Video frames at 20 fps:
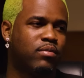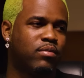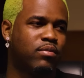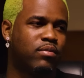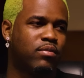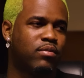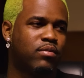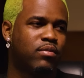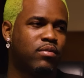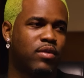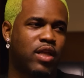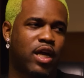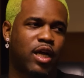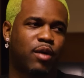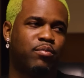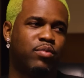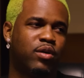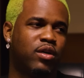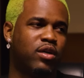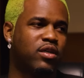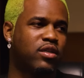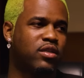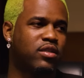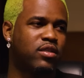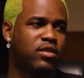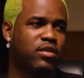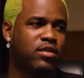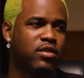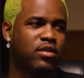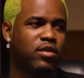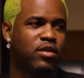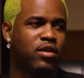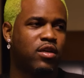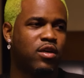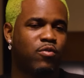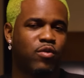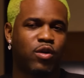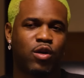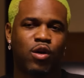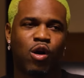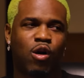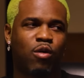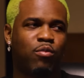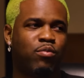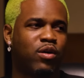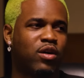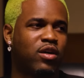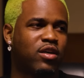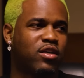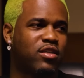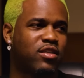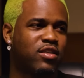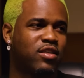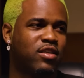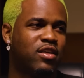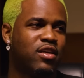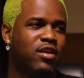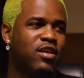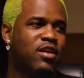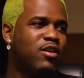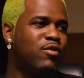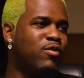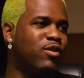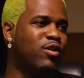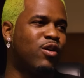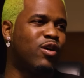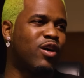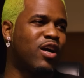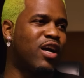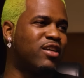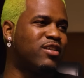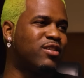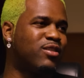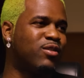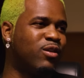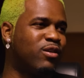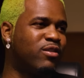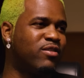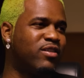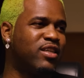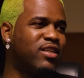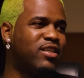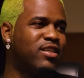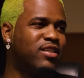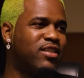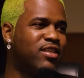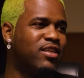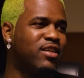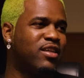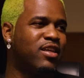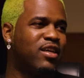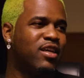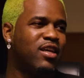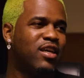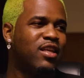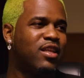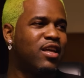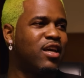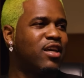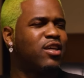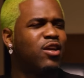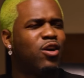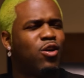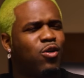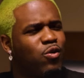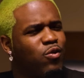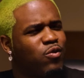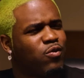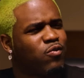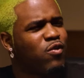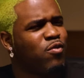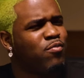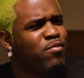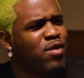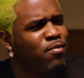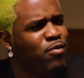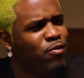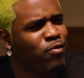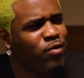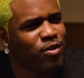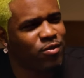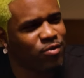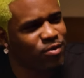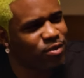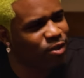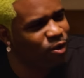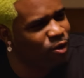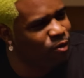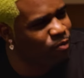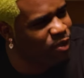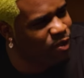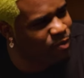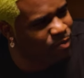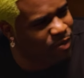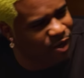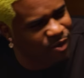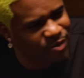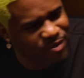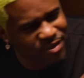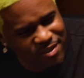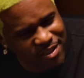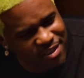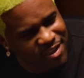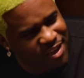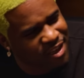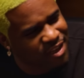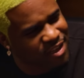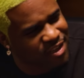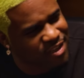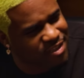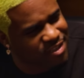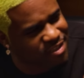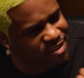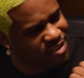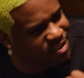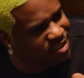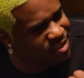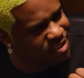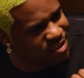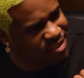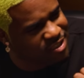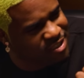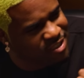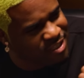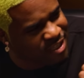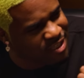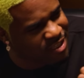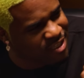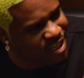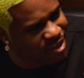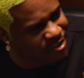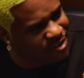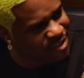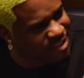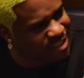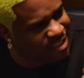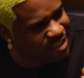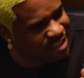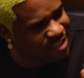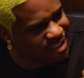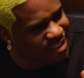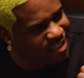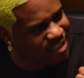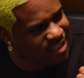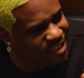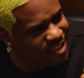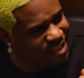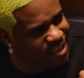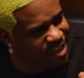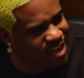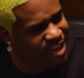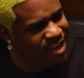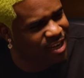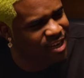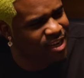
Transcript: Yeah. Like books. We all books. We all got stories. Like, yo, remember when you told me about son that was da-da-da-da-da?